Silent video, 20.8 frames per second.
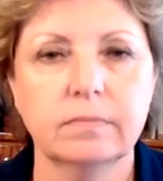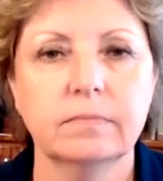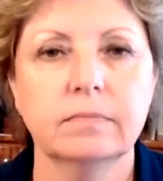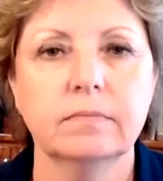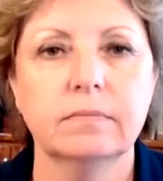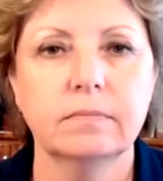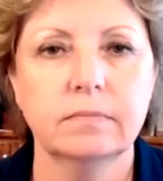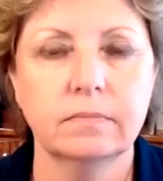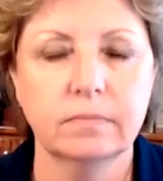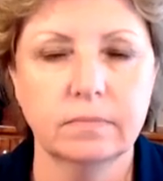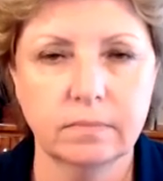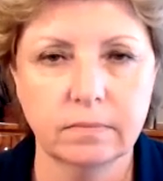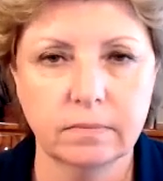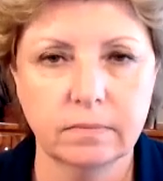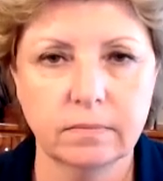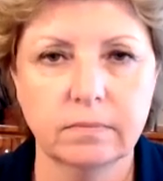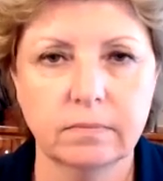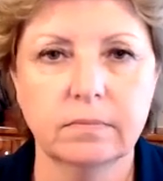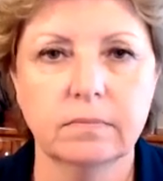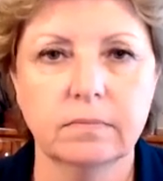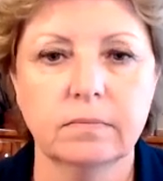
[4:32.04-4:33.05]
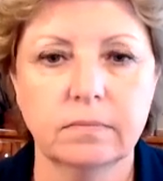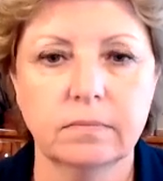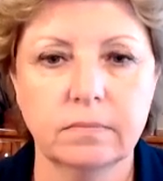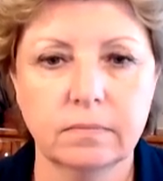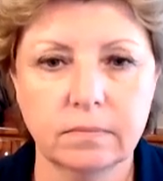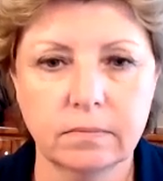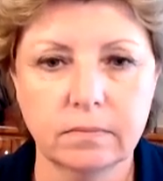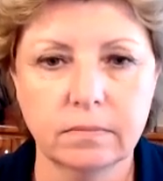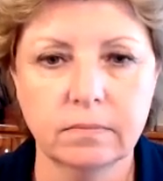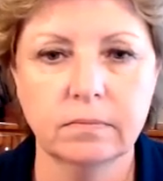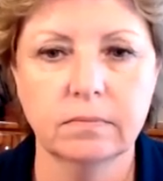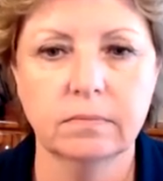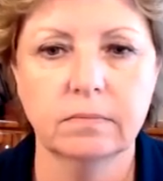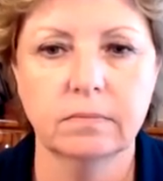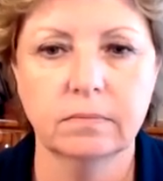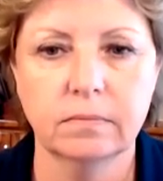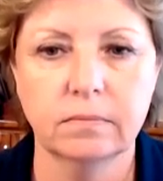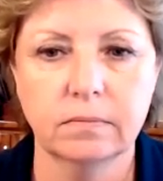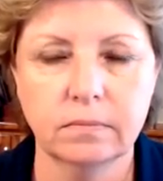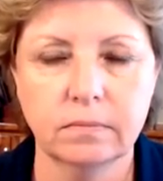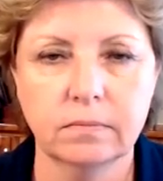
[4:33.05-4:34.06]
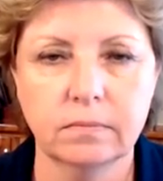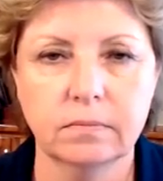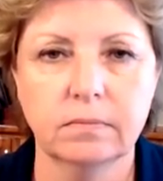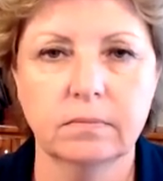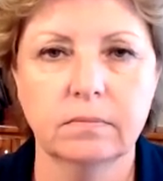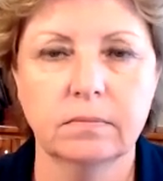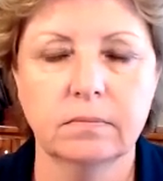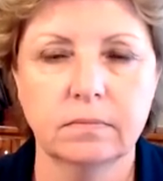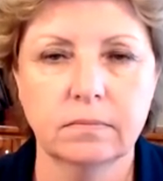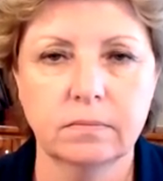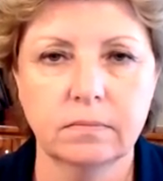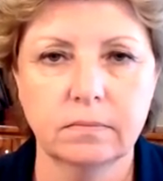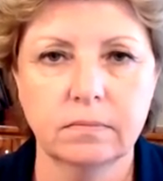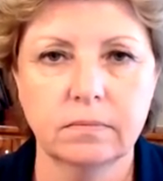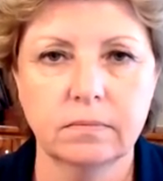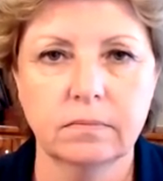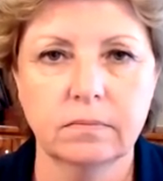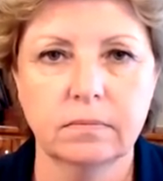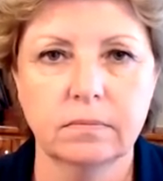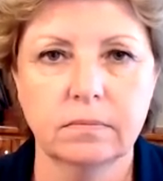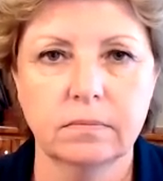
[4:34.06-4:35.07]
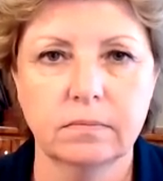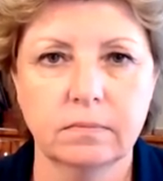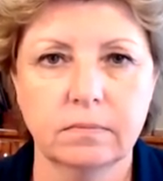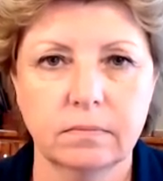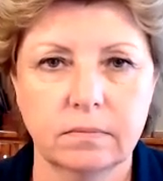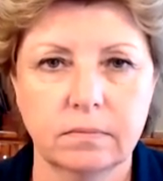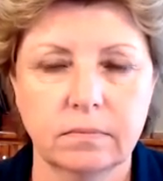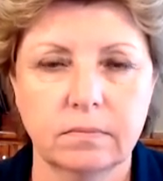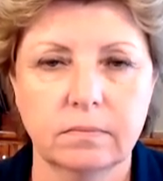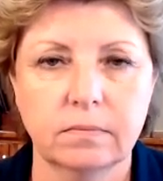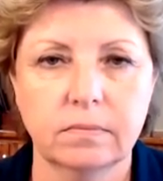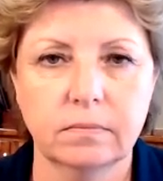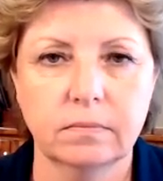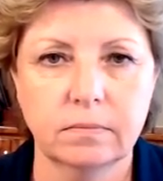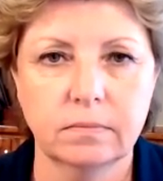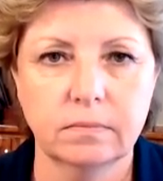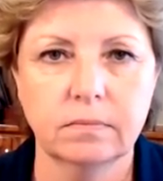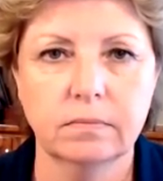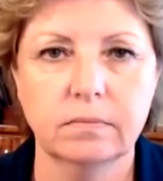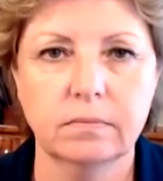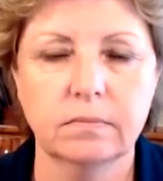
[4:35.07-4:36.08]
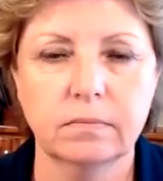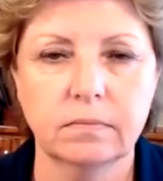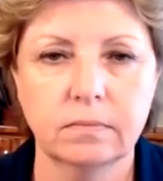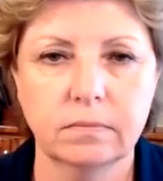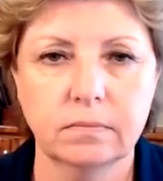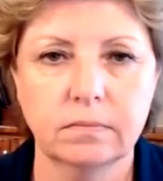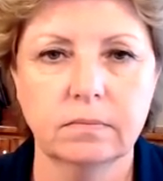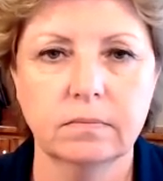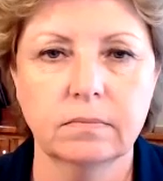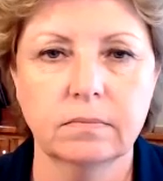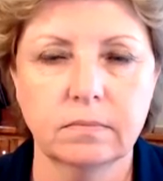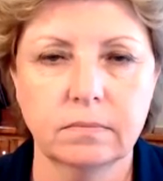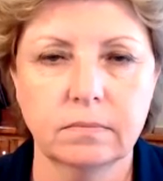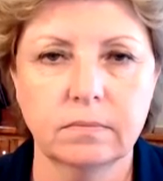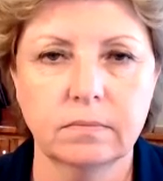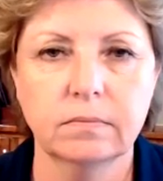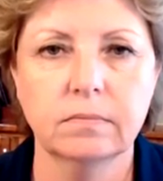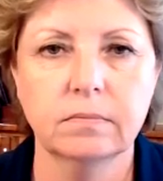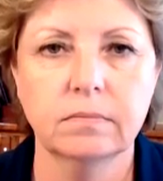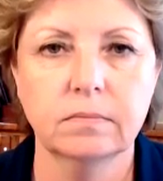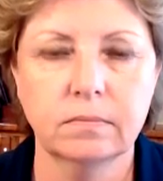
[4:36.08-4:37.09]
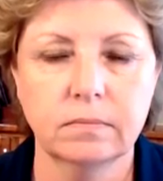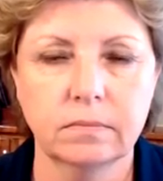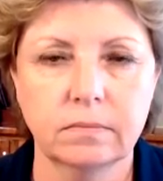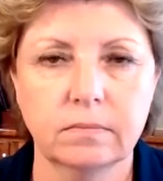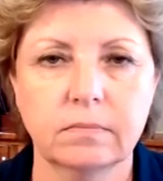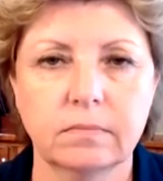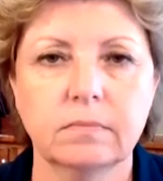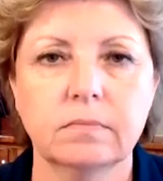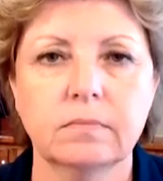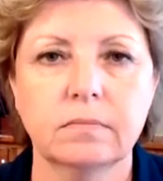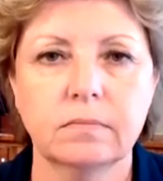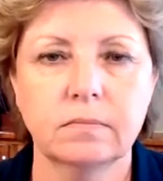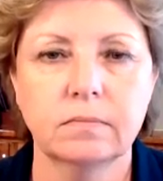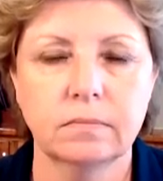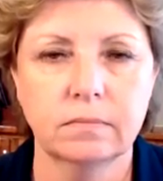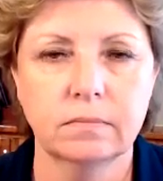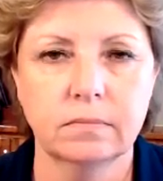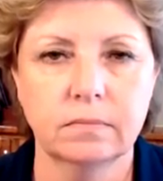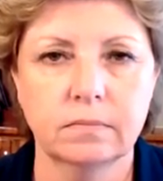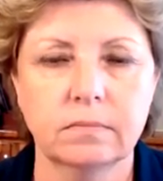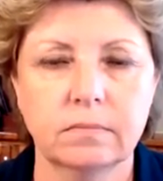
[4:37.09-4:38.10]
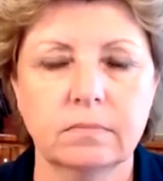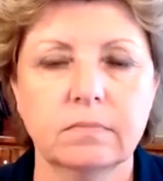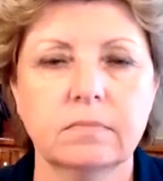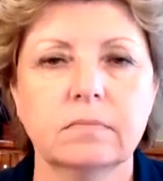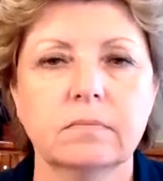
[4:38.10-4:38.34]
(silent)